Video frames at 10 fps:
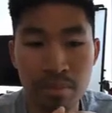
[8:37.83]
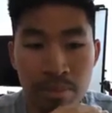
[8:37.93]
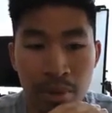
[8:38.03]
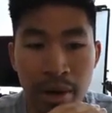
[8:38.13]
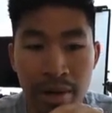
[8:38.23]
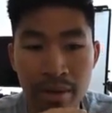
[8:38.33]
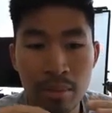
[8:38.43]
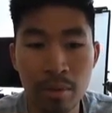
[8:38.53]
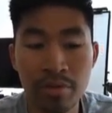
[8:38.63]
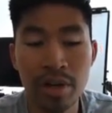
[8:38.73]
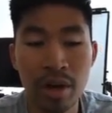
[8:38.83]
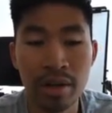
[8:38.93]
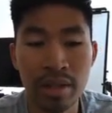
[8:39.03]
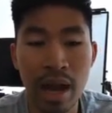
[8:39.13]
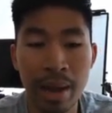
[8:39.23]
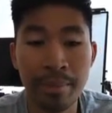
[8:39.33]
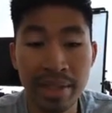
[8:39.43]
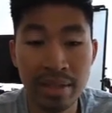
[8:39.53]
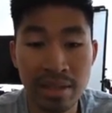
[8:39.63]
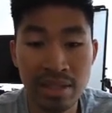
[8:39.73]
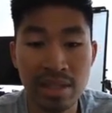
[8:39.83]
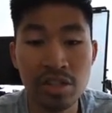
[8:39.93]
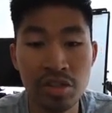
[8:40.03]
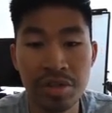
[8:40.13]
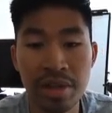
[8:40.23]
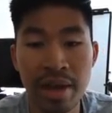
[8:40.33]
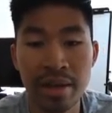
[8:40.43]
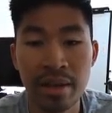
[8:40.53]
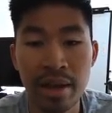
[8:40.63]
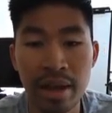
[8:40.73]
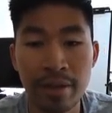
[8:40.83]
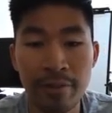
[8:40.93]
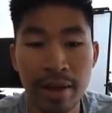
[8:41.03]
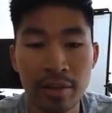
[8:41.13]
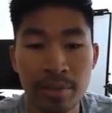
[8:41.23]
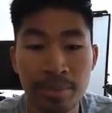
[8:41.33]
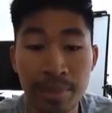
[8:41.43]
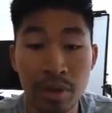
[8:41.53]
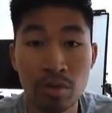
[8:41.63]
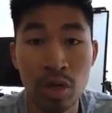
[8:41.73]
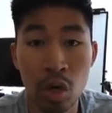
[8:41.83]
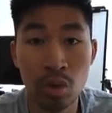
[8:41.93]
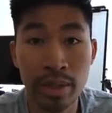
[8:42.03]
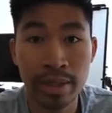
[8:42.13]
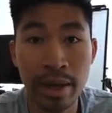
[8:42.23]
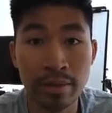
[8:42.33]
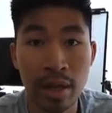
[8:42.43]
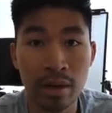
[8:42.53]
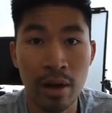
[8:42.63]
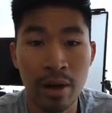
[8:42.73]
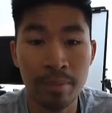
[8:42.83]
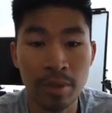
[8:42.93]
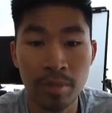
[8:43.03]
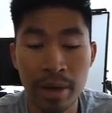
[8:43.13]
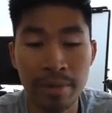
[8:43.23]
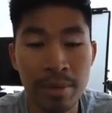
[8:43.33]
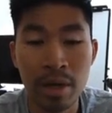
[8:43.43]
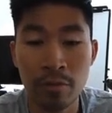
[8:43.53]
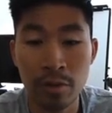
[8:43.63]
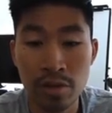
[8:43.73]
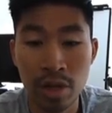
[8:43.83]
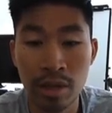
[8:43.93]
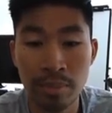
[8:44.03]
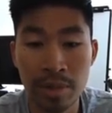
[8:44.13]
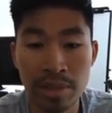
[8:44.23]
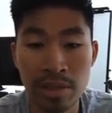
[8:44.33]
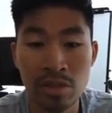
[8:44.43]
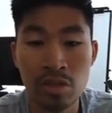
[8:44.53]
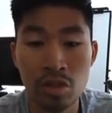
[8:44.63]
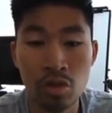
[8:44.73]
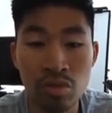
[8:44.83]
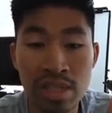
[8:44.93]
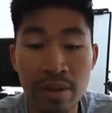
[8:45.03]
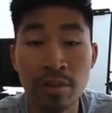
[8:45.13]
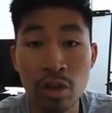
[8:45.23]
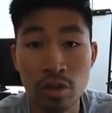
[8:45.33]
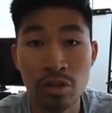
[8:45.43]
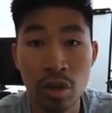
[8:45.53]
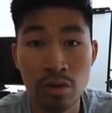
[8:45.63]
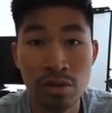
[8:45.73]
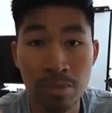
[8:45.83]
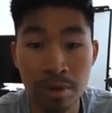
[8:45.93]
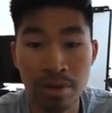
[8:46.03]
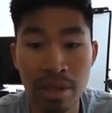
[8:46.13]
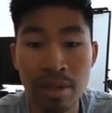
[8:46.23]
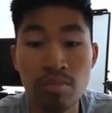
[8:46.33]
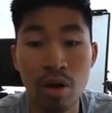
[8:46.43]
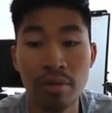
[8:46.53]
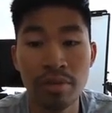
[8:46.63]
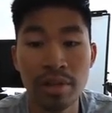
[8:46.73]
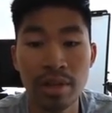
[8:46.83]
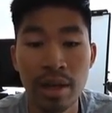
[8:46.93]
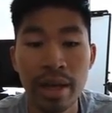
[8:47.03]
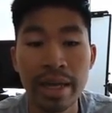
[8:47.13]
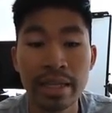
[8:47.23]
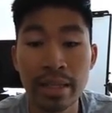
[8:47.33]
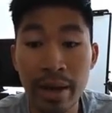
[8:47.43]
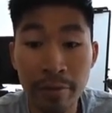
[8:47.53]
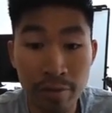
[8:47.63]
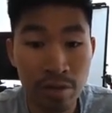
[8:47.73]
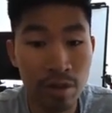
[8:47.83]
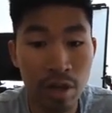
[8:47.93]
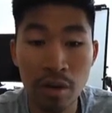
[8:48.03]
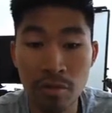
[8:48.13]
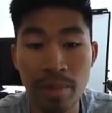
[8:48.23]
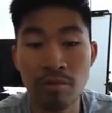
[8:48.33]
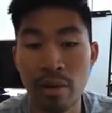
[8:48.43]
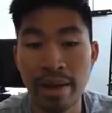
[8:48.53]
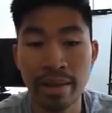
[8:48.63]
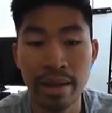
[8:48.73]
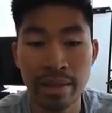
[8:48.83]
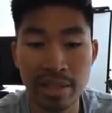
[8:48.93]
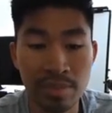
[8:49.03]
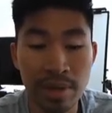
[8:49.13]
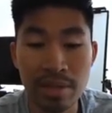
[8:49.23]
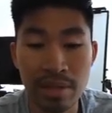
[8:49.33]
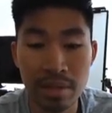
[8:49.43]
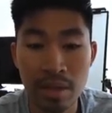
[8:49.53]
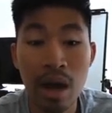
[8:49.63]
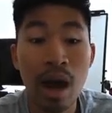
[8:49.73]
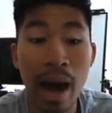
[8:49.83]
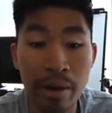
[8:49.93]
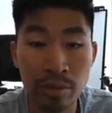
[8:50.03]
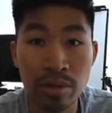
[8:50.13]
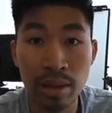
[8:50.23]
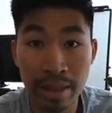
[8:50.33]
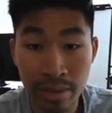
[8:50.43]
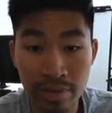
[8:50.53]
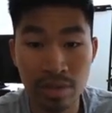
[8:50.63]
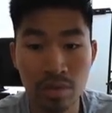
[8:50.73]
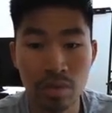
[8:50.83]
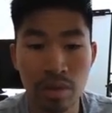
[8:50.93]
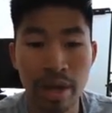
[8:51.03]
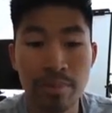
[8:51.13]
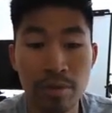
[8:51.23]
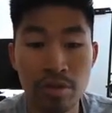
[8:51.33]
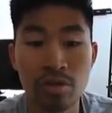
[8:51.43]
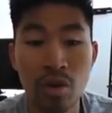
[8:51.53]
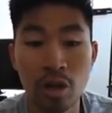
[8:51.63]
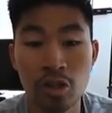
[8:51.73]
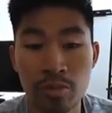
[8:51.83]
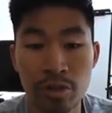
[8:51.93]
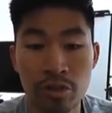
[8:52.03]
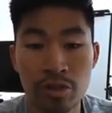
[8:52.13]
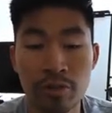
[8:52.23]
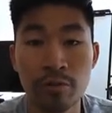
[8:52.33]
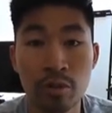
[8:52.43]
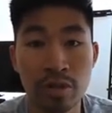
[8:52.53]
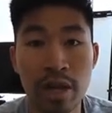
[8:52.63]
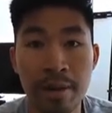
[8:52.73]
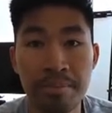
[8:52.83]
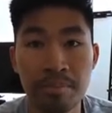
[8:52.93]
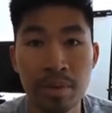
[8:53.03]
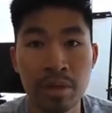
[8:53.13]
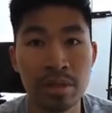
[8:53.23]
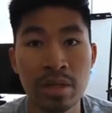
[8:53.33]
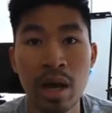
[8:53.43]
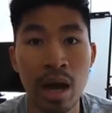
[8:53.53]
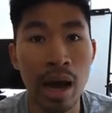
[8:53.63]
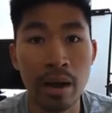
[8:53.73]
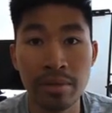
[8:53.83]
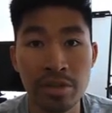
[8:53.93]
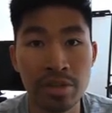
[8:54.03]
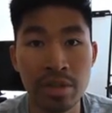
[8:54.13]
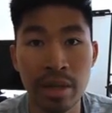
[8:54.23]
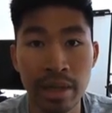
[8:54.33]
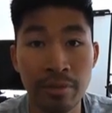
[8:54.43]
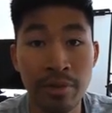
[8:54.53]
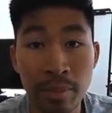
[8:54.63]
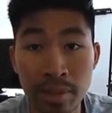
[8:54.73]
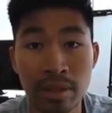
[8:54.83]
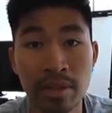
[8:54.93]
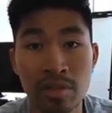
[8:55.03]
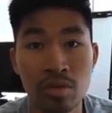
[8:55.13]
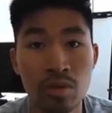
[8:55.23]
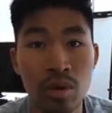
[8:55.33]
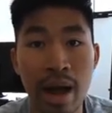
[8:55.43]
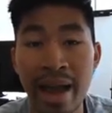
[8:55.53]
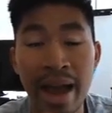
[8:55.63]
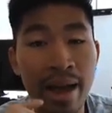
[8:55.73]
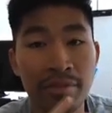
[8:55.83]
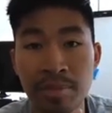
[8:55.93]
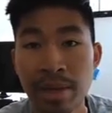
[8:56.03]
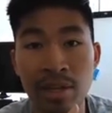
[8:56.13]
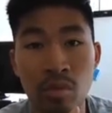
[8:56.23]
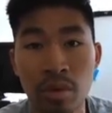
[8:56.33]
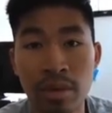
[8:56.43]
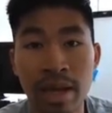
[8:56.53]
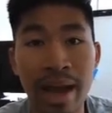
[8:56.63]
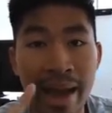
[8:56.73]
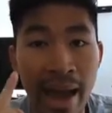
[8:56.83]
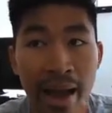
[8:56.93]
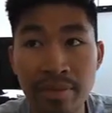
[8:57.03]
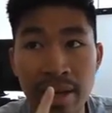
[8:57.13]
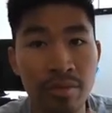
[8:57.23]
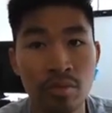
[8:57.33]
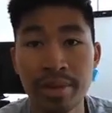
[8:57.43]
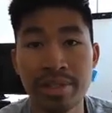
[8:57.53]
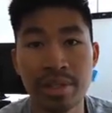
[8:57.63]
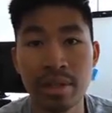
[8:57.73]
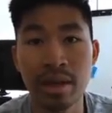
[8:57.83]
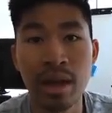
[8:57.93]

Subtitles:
But moving on, I made a decision that if I could build recordingnow.com, my first online business, to $700 a month in profit, enough to cover my rent and expenses, I would leave school and pursue entrepreneurship full time. Because I was just like, if I'm going to leave school, I have to make it worth it. I have to have a reason.